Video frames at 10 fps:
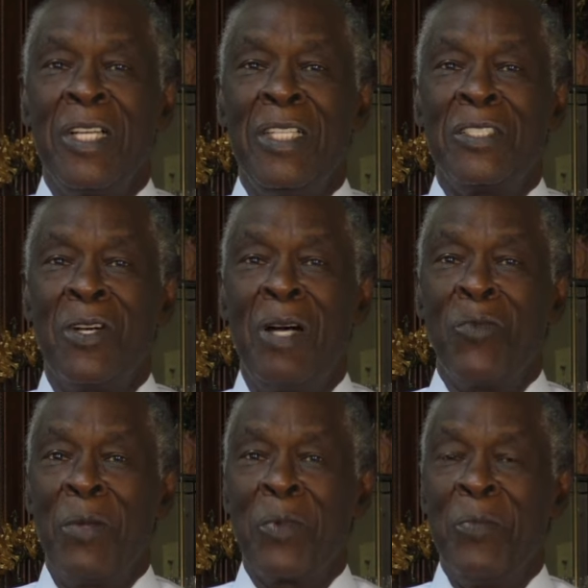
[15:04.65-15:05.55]
And so I'm
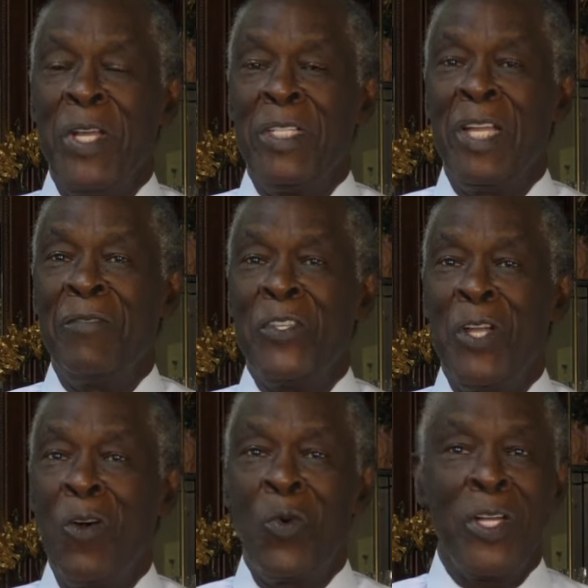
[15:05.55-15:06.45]
recommending that if you
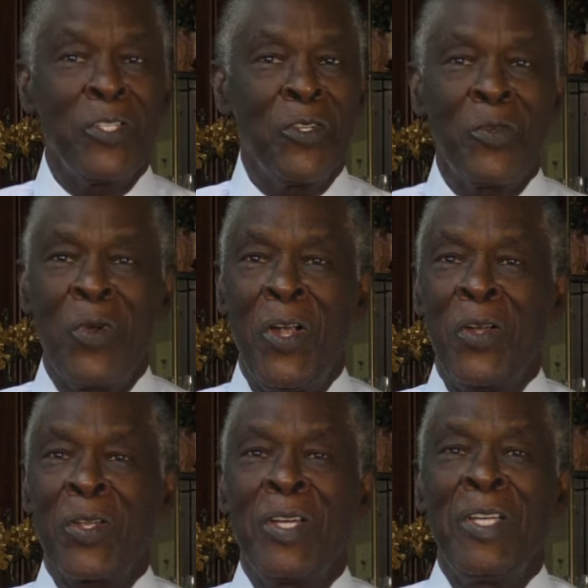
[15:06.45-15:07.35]
don't want to do the
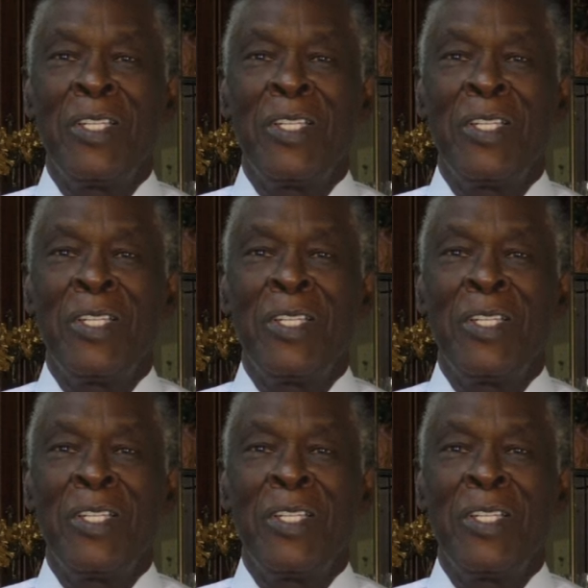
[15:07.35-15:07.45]
work,